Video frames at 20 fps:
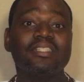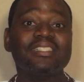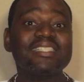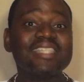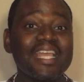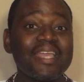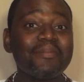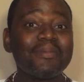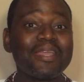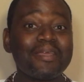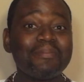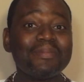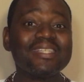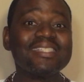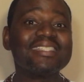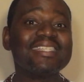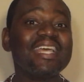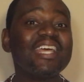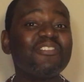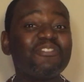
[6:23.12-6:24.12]
The same can be
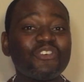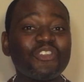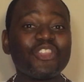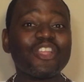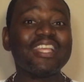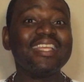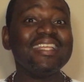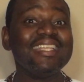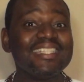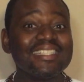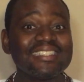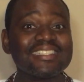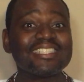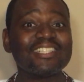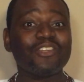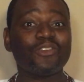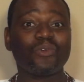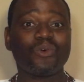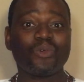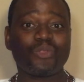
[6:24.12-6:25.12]
said for the
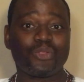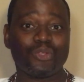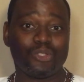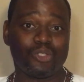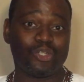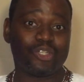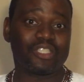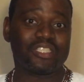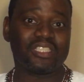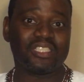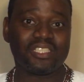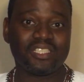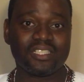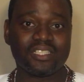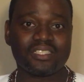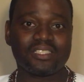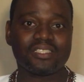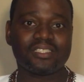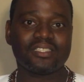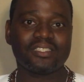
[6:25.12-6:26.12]
Eastern Orthodox
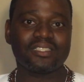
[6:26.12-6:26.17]
Church,